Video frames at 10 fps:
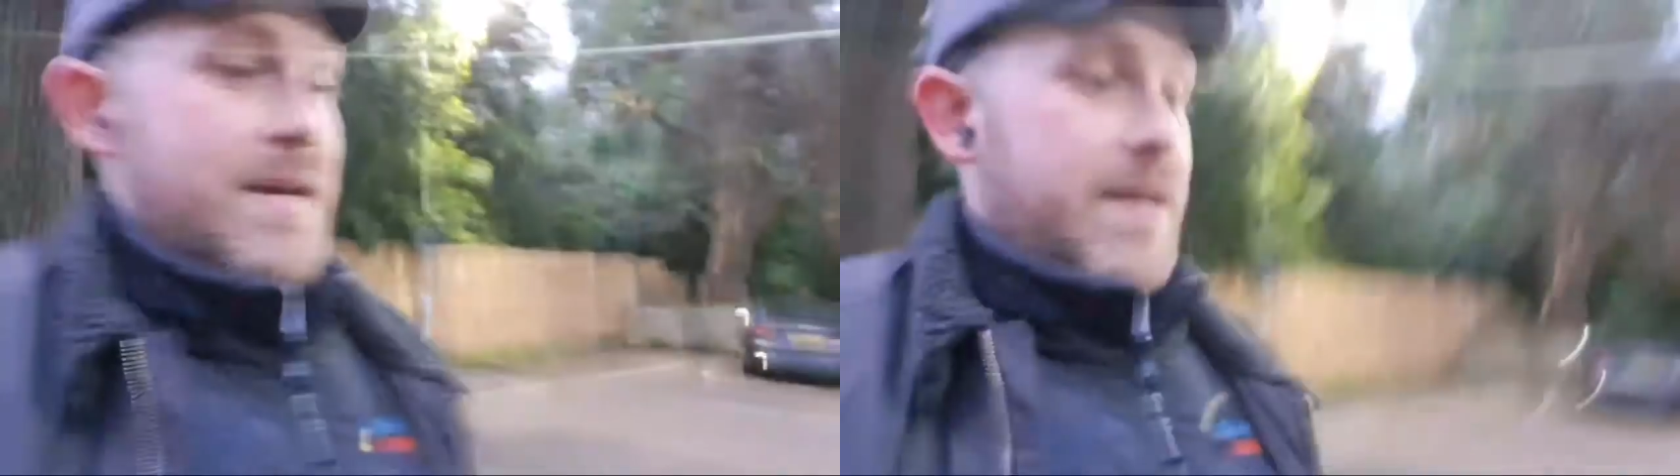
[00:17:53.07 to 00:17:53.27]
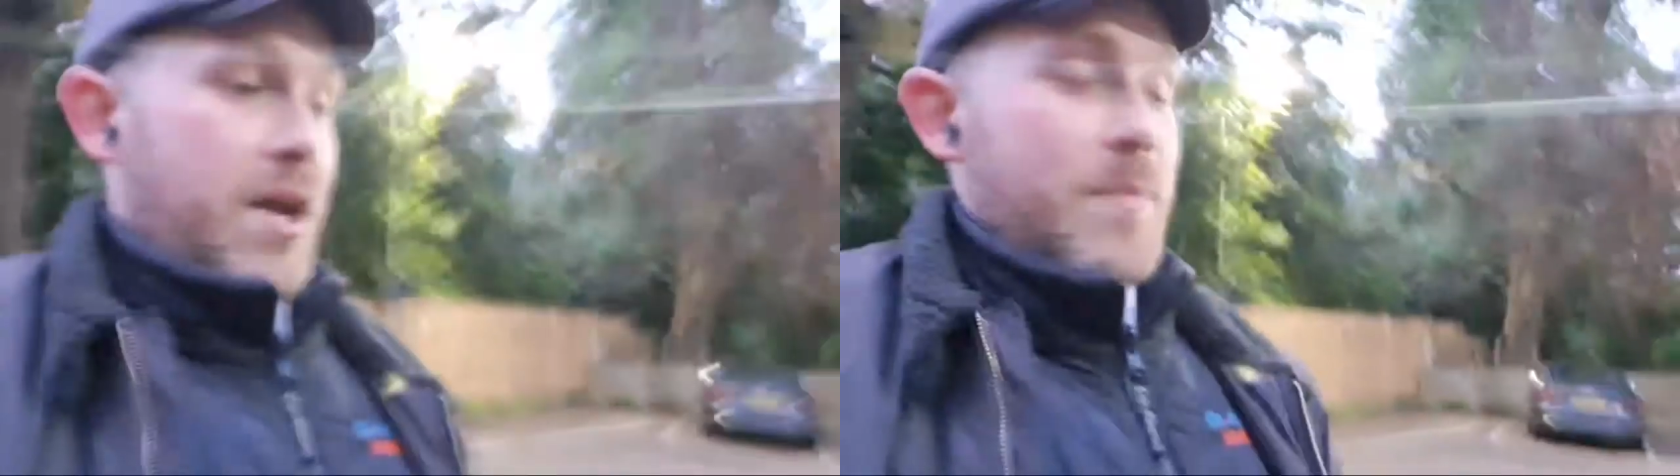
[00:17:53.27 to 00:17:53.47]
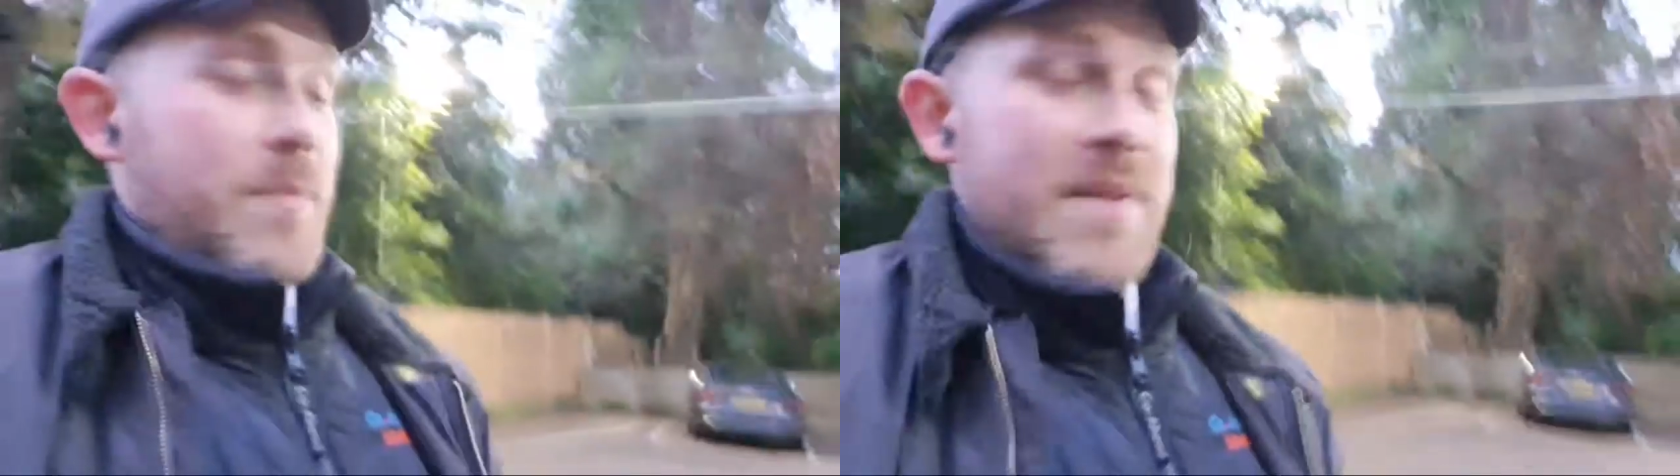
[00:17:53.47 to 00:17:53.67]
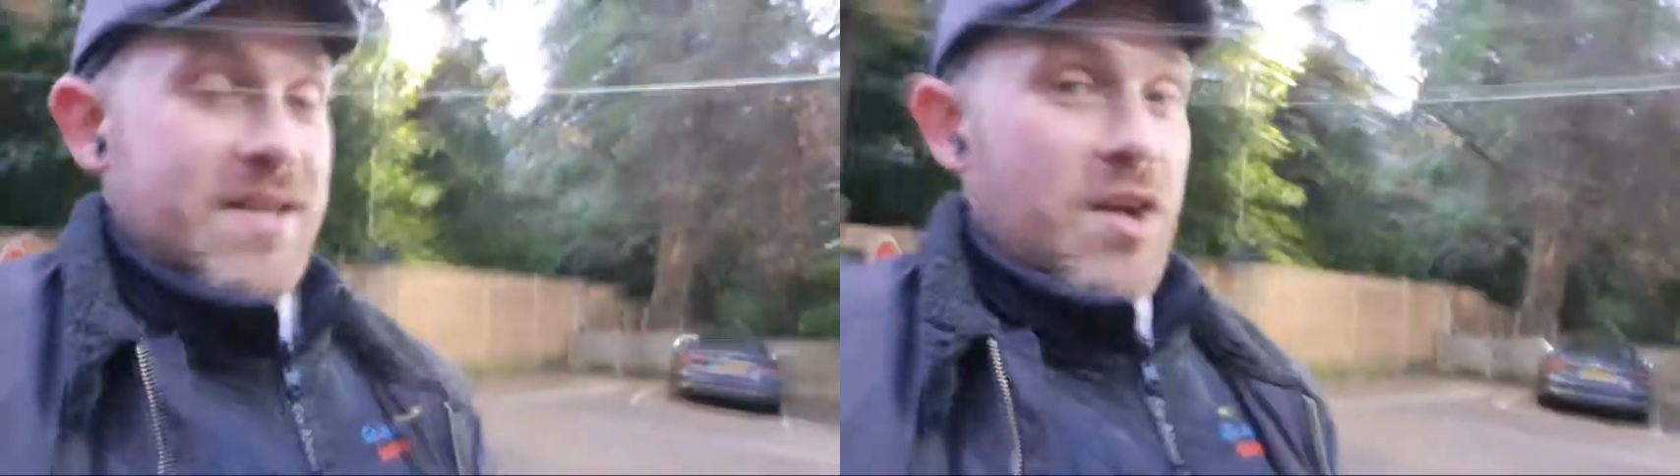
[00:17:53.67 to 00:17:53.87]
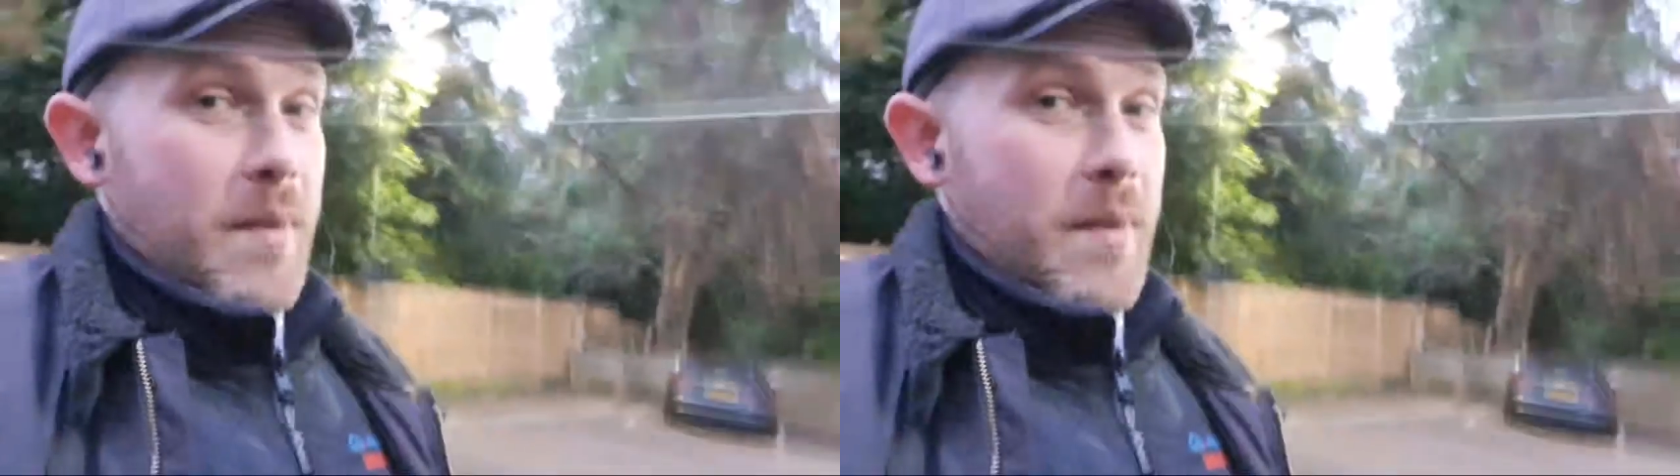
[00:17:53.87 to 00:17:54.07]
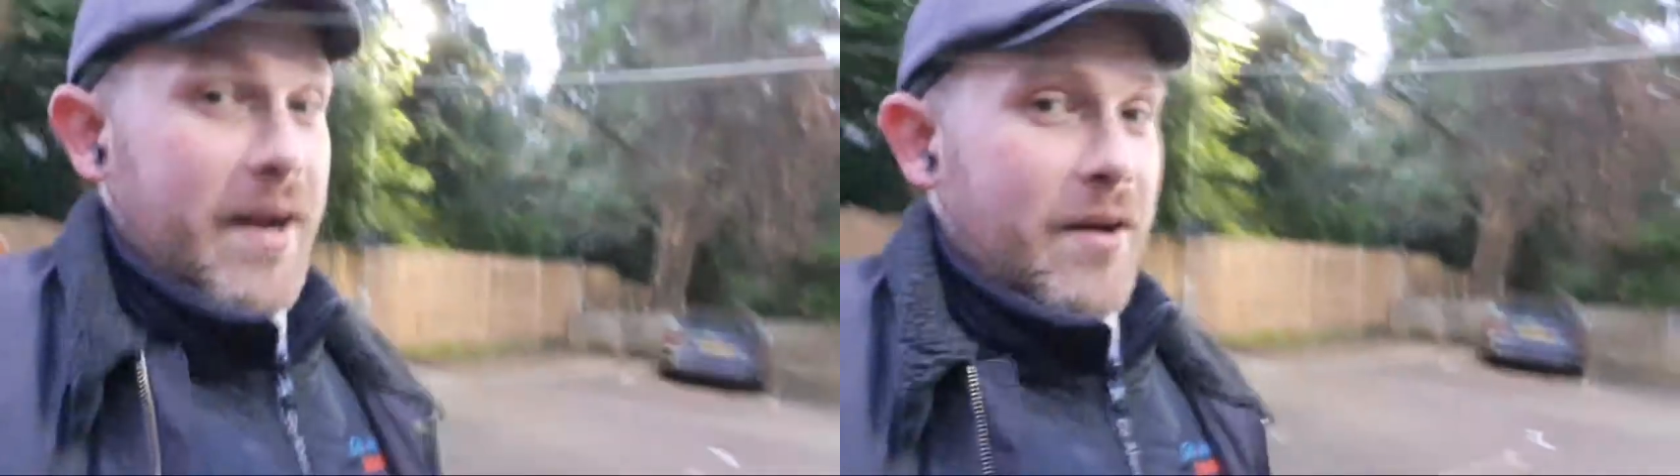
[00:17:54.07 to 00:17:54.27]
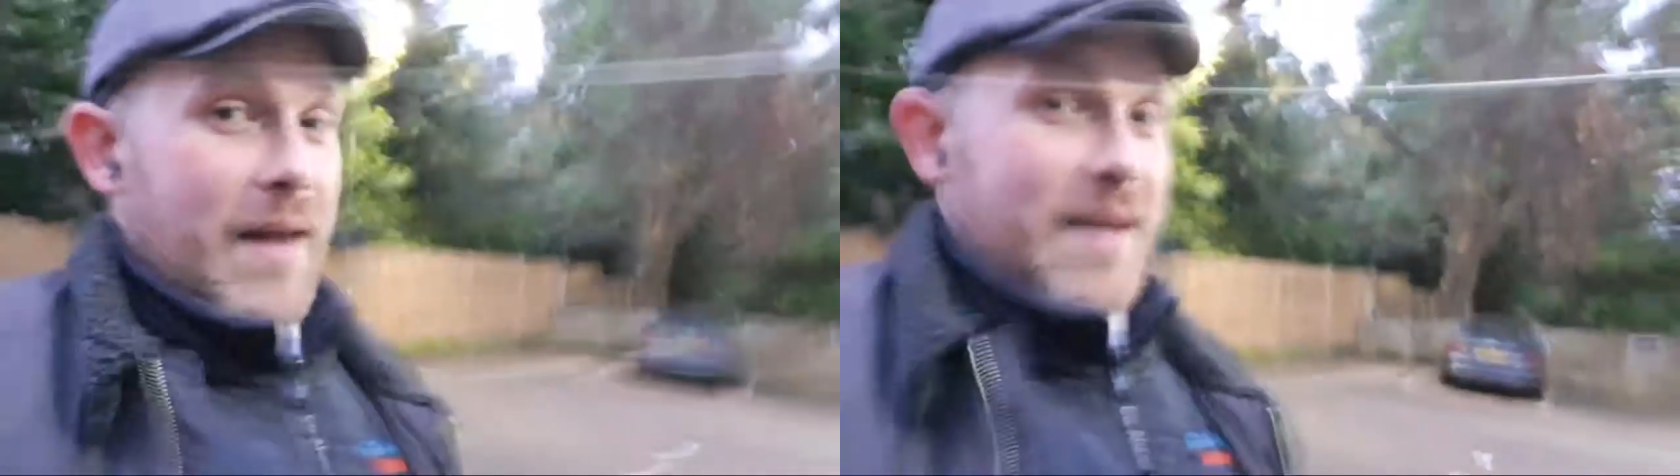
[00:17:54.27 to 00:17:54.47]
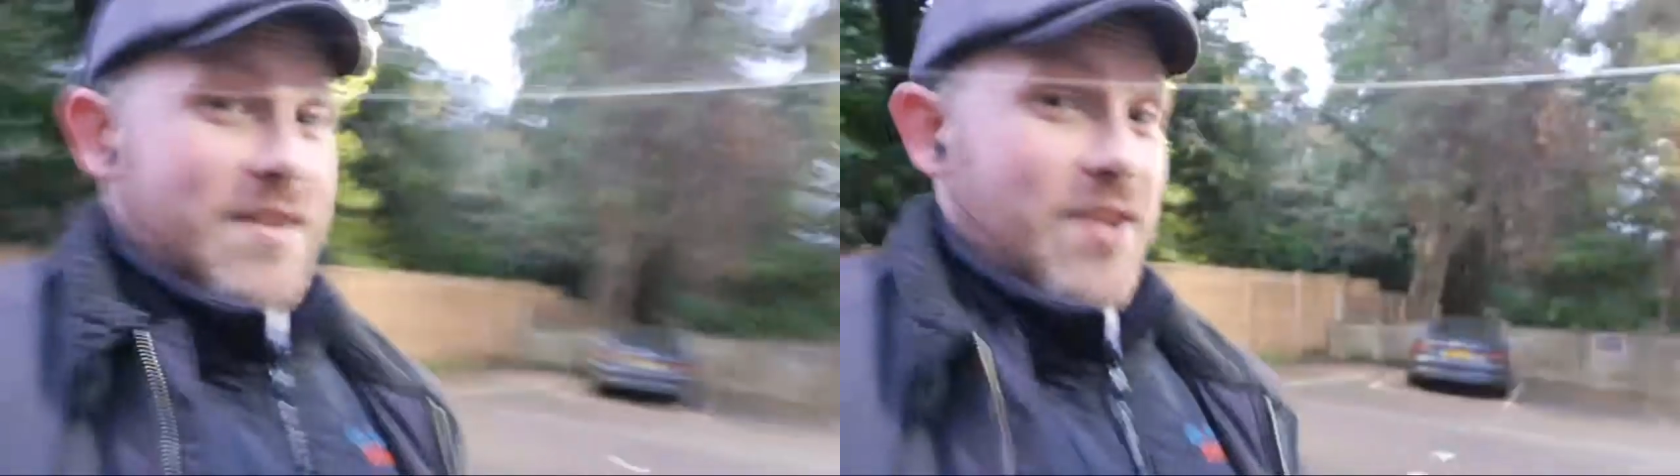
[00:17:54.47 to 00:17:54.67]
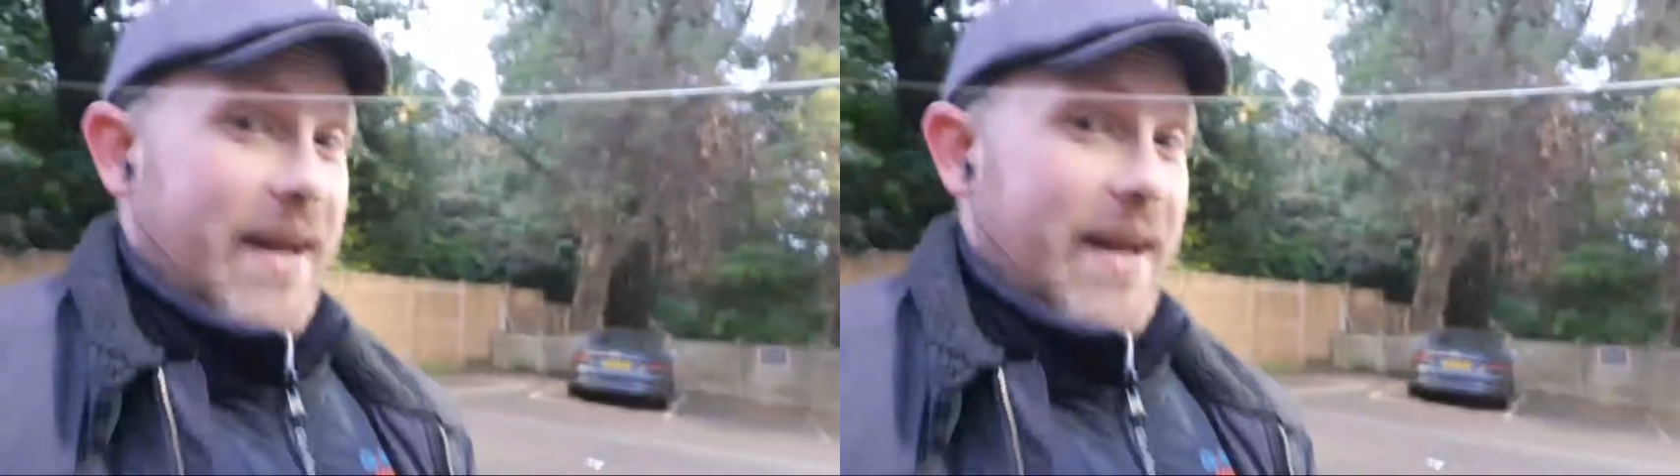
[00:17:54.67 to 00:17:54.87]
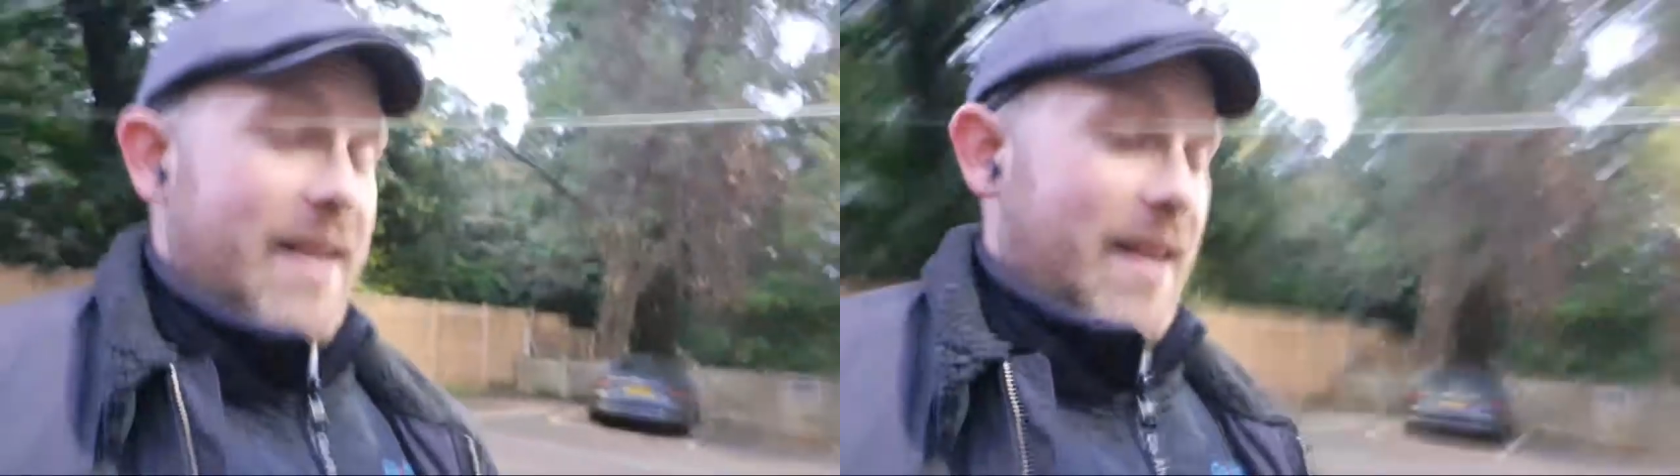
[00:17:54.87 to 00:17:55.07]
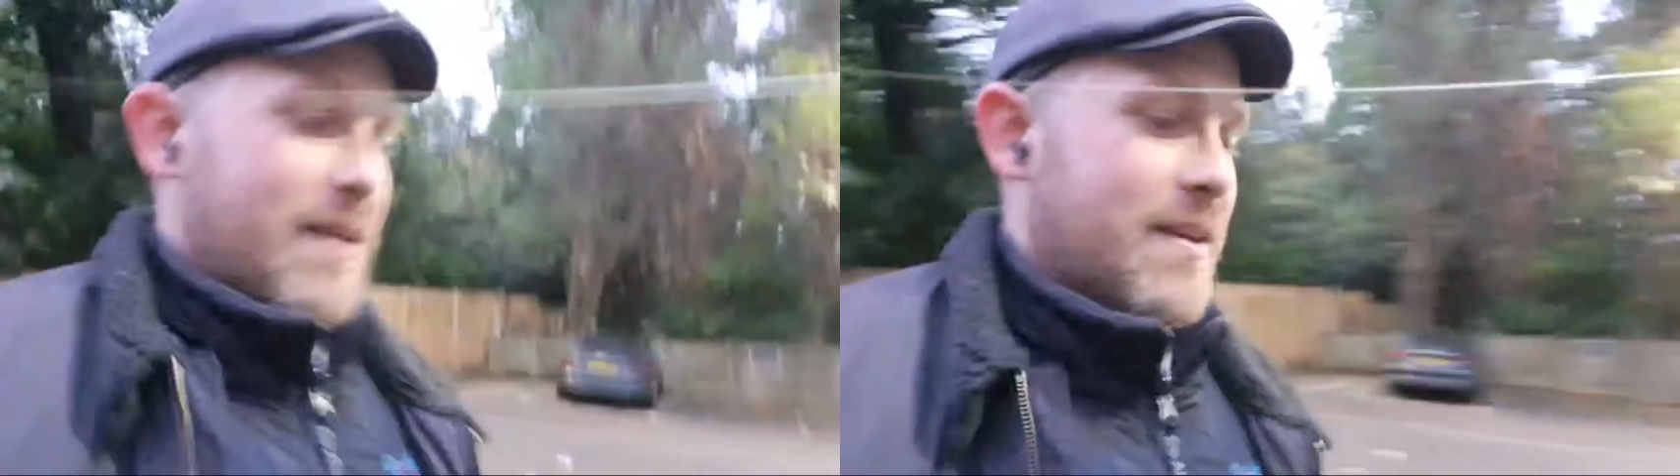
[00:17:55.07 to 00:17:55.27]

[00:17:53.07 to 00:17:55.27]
Nope, there's no money on that side either.